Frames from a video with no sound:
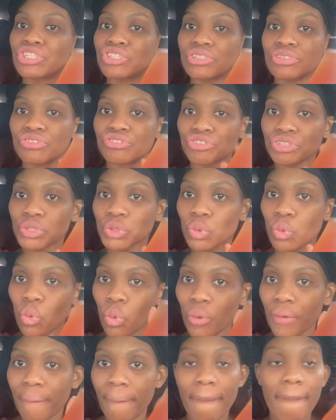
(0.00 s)
drink
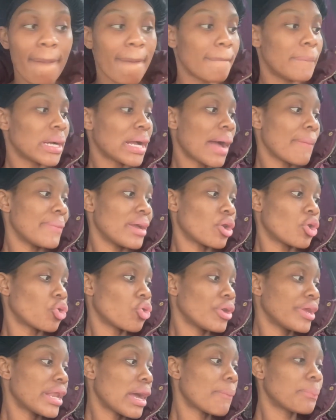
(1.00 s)
good. Because I'm
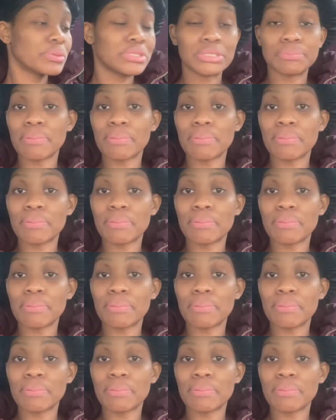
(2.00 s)
going to put it